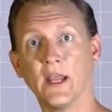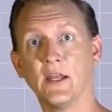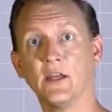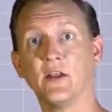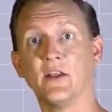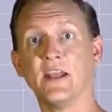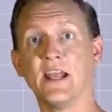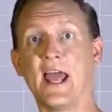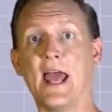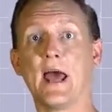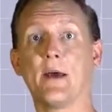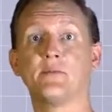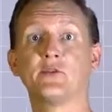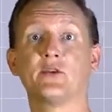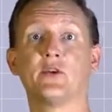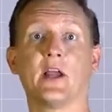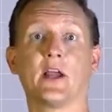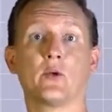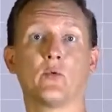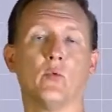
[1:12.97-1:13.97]
into the
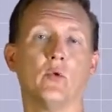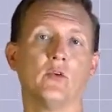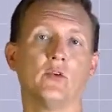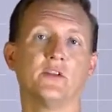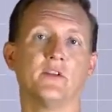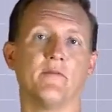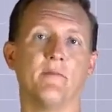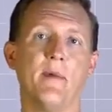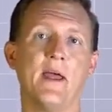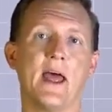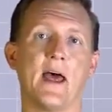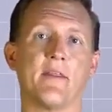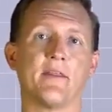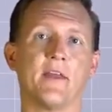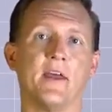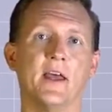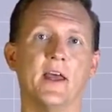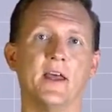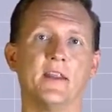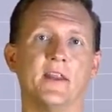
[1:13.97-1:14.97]
abstract world of
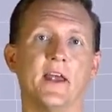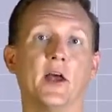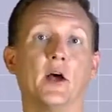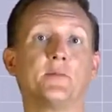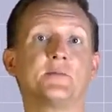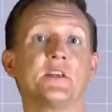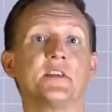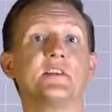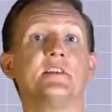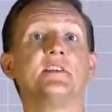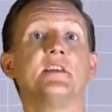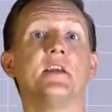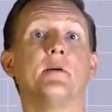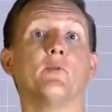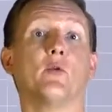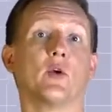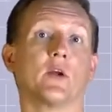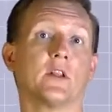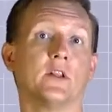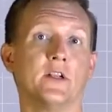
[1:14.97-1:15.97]
math that helps us see it
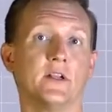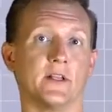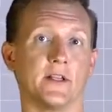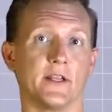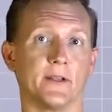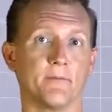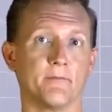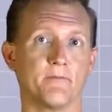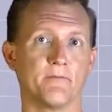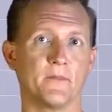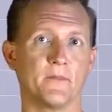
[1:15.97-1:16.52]
more clearly.